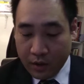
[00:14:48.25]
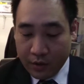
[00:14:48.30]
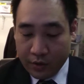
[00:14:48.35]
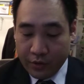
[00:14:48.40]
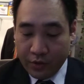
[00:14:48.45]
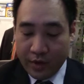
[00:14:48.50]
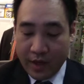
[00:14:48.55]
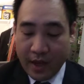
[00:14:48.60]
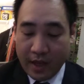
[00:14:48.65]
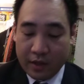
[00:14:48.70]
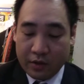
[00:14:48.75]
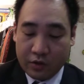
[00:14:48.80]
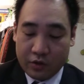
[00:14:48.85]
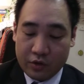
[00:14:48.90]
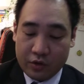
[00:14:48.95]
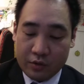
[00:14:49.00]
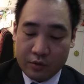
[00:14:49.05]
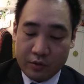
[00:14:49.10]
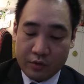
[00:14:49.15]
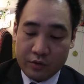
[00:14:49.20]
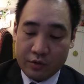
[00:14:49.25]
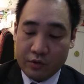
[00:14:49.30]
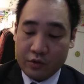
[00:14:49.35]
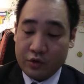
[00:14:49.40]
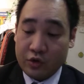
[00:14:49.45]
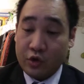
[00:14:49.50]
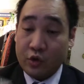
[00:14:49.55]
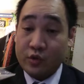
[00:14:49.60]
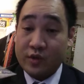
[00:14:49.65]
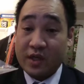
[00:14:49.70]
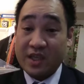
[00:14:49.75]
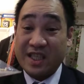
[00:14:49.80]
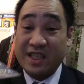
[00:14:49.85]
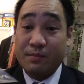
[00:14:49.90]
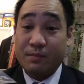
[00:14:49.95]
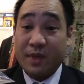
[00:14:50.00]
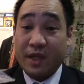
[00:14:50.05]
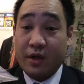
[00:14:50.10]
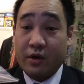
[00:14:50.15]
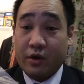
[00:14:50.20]
you can use a
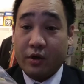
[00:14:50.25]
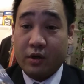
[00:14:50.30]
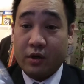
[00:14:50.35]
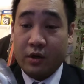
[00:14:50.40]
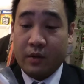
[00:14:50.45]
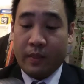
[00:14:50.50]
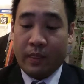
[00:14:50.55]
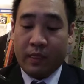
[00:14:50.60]
splitter.